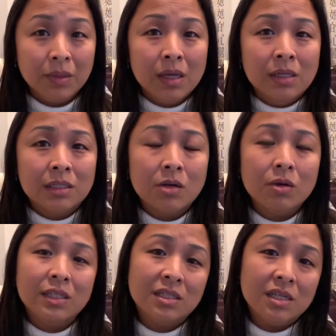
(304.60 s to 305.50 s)
So
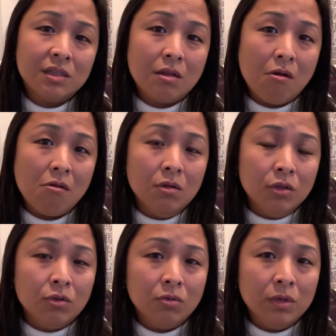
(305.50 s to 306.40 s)
as an adult,
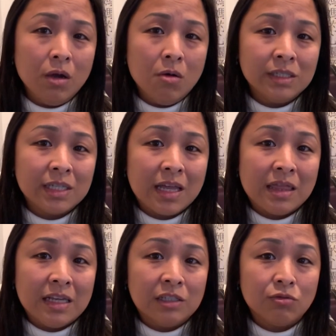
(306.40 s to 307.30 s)
do we always get
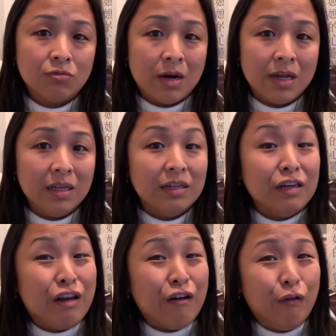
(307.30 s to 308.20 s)
things right?
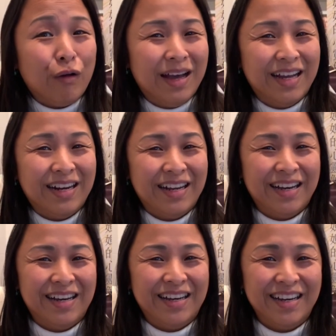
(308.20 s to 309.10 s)
No.
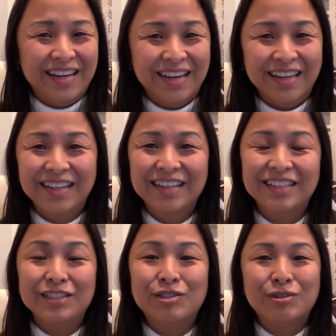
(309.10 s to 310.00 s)

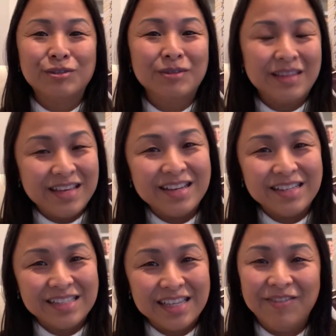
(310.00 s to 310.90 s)
The truth
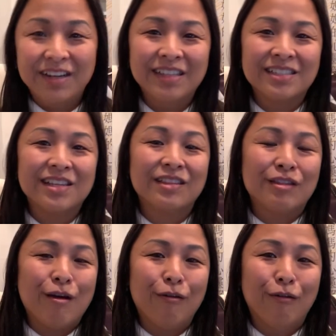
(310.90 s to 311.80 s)
is, even as an
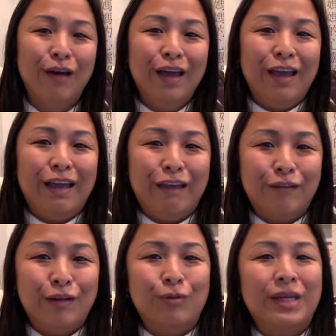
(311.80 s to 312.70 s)
adult,
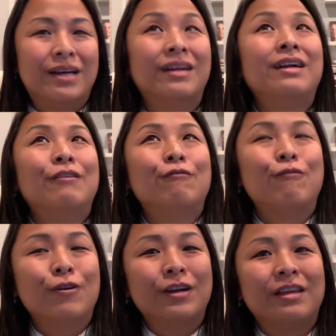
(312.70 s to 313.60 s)
even we are
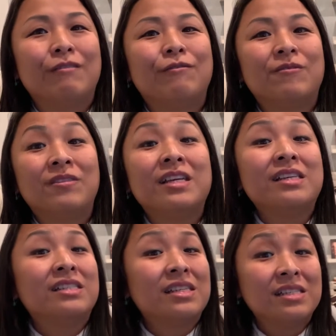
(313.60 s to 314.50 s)
40, 50,
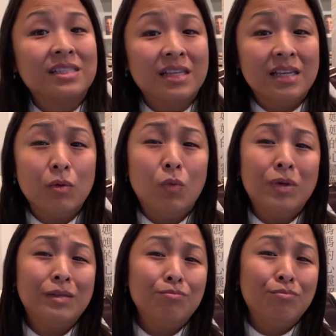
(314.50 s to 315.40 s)
60,
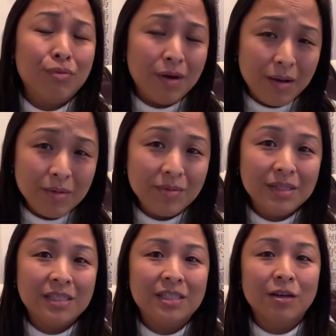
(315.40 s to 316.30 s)
we
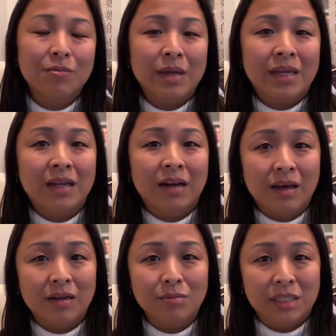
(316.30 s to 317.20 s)
probably still making a
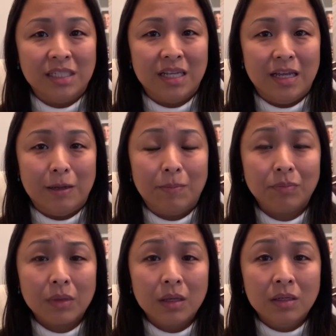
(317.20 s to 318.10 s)
lot of mistakes.
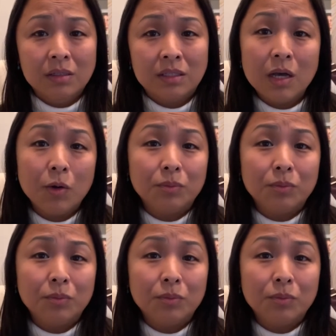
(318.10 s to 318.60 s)
So